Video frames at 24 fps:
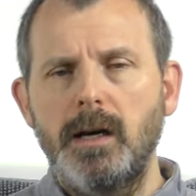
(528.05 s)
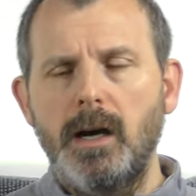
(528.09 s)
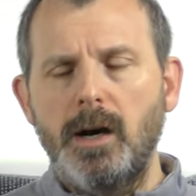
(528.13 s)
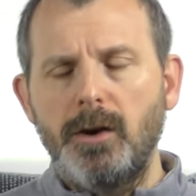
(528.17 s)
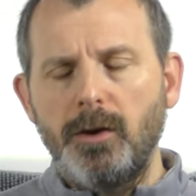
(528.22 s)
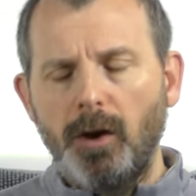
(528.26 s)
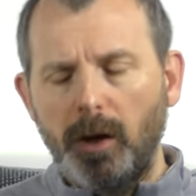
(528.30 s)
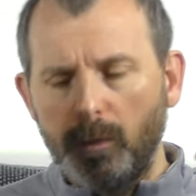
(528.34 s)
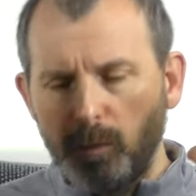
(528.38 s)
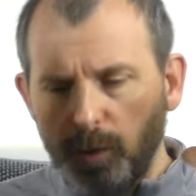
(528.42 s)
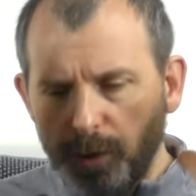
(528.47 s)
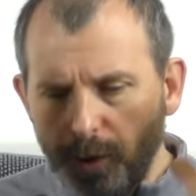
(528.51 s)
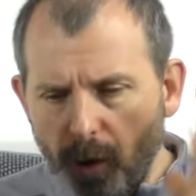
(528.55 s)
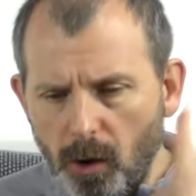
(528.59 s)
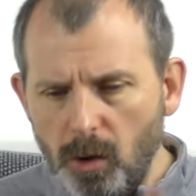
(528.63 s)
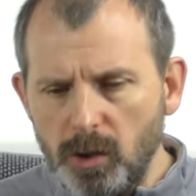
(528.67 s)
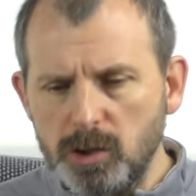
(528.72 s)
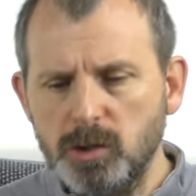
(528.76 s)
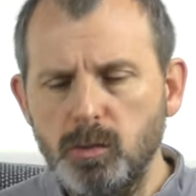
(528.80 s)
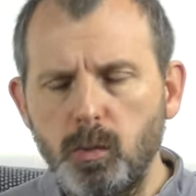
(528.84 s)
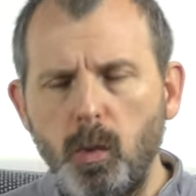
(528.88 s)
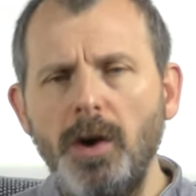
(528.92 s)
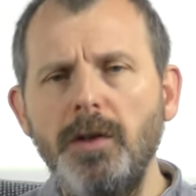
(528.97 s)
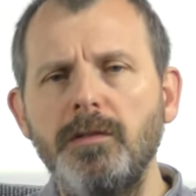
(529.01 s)
and I would
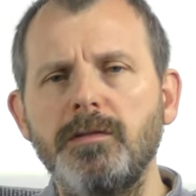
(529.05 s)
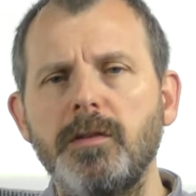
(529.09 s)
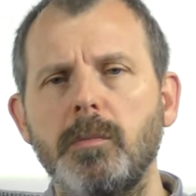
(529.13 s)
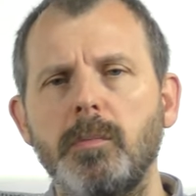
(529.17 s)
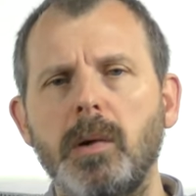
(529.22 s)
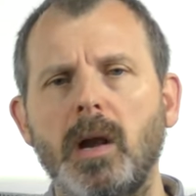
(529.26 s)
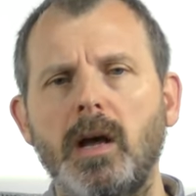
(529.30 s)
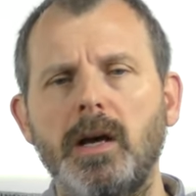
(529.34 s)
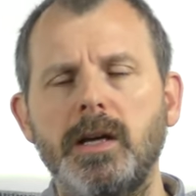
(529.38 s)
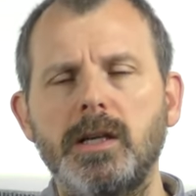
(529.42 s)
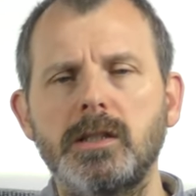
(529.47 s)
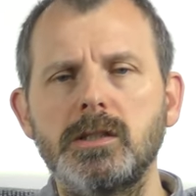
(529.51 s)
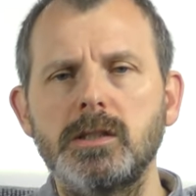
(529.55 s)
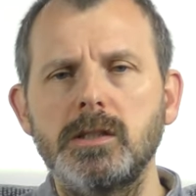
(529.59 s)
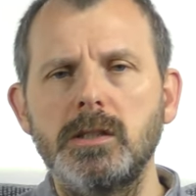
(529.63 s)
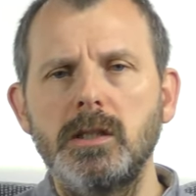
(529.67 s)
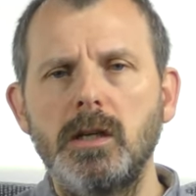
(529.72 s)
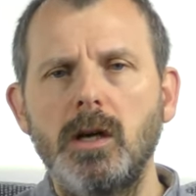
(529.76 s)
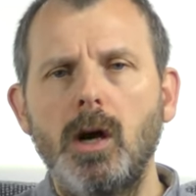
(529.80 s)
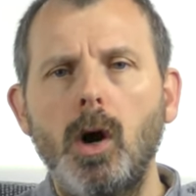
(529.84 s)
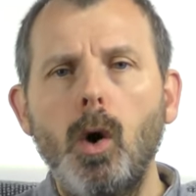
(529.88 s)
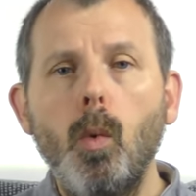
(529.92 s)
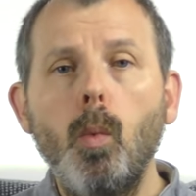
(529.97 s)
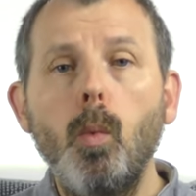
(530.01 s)
ask one of the players,
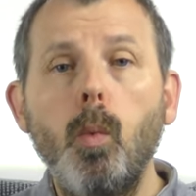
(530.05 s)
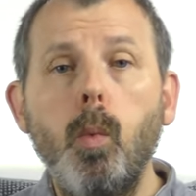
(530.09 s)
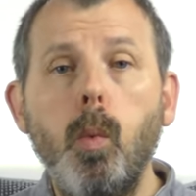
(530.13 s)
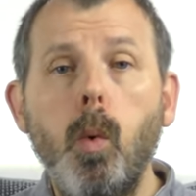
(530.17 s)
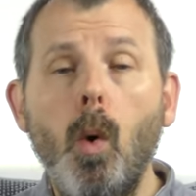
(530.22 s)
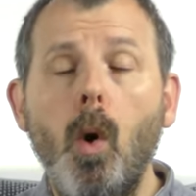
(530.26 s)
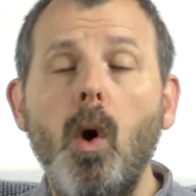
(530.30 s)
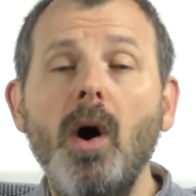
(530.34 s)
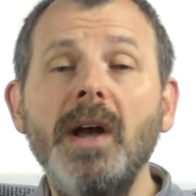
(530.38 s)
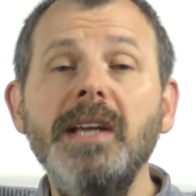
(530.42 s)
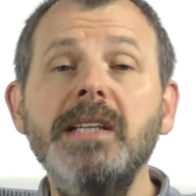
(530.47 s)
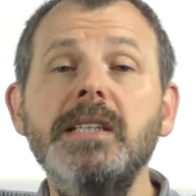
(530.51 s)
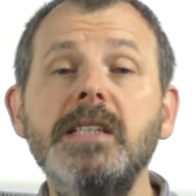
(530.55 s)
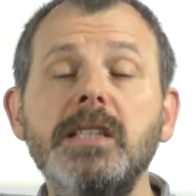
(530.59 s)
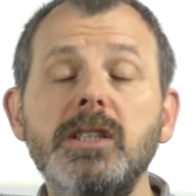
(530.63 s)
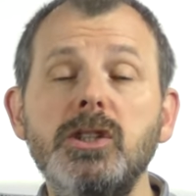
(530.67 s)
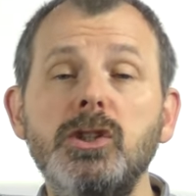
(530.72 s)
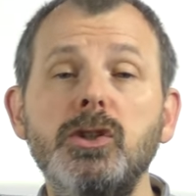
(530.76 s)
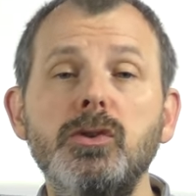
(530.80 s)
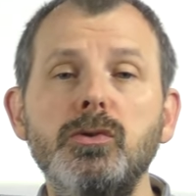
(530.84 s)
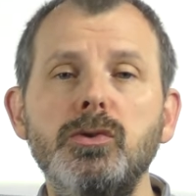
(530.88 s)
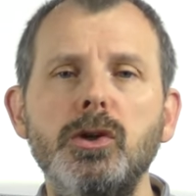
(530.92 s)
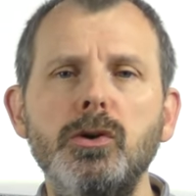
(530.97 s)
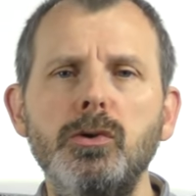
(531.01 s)
why
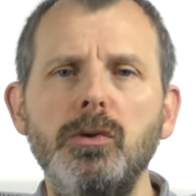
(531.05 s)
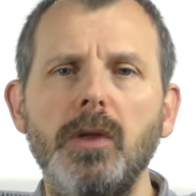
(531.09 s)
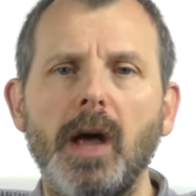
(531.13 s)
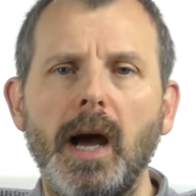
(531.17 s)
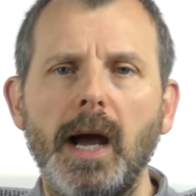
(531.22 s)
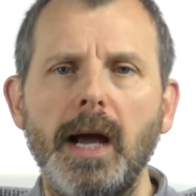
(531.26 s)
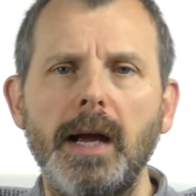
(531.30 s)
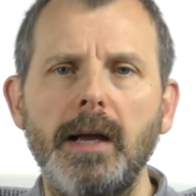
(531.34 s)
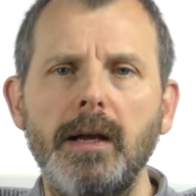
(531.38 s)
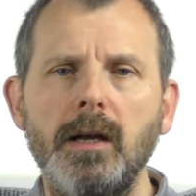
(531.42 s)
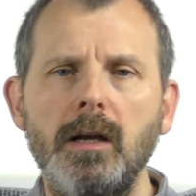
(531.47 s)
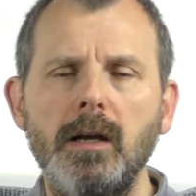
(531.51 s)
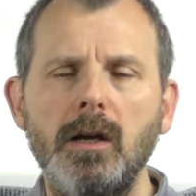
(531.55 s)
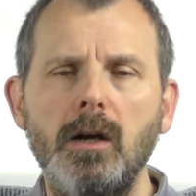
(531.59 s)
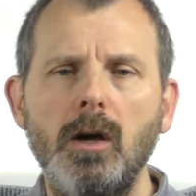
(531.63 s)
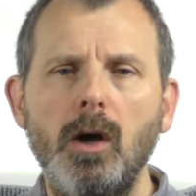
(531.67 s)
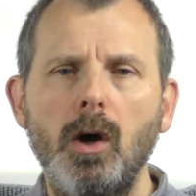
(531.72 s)
did you do that?